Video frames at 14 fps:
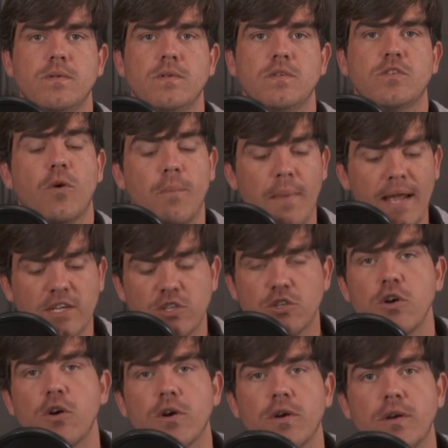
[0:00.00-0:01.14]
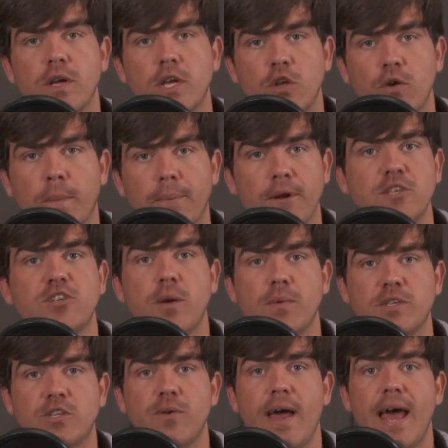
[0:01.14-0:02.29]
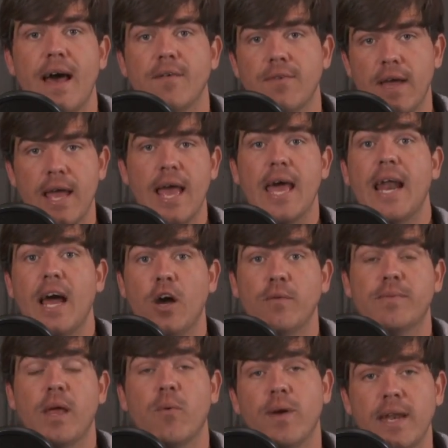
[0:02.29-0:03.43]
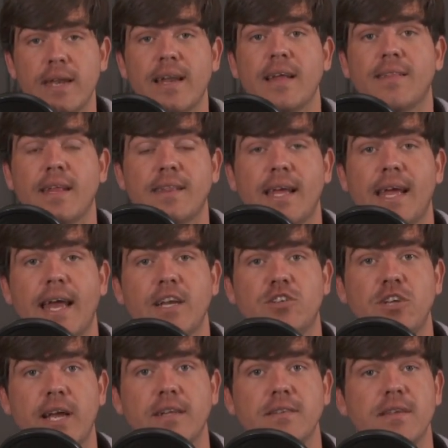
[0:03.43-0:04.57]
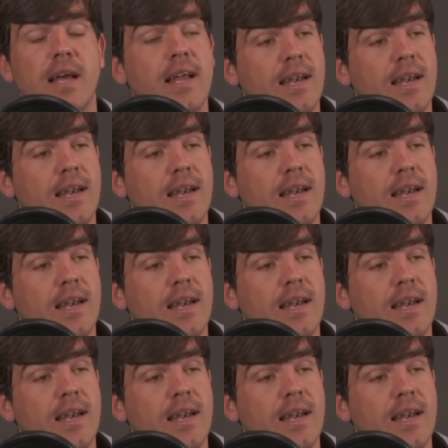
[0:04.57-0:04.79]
So make sure you appreciate what you have, and I hope they win it, and I think they got a chance.